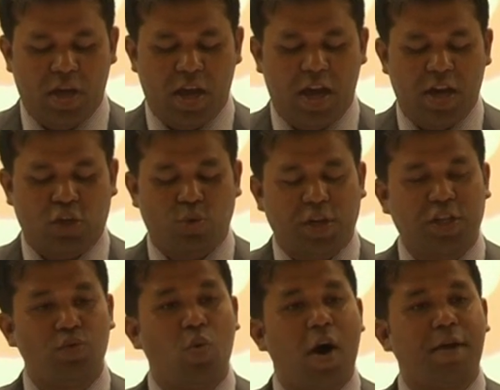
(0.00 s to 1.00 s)
And
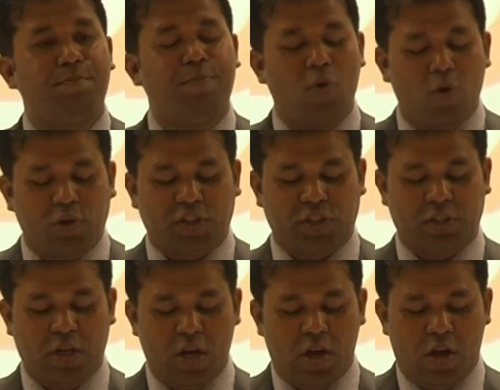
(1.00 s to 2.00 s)
21 boats
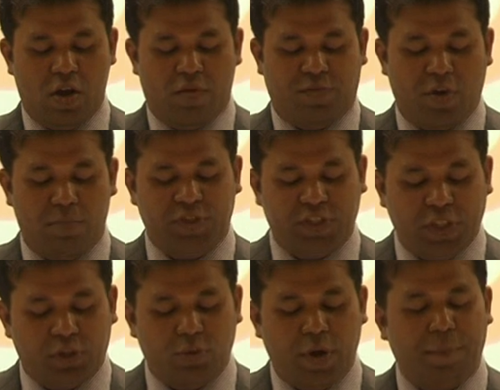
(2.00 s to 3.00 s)
from
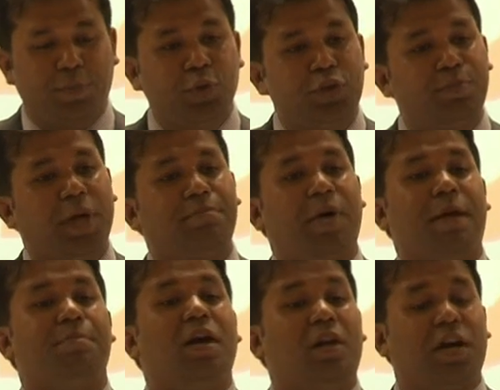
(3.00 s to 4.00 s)
sea trade pushed back by
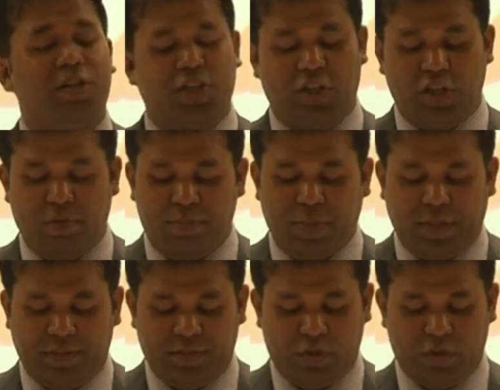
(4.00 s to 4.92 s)
Bangladeshi government.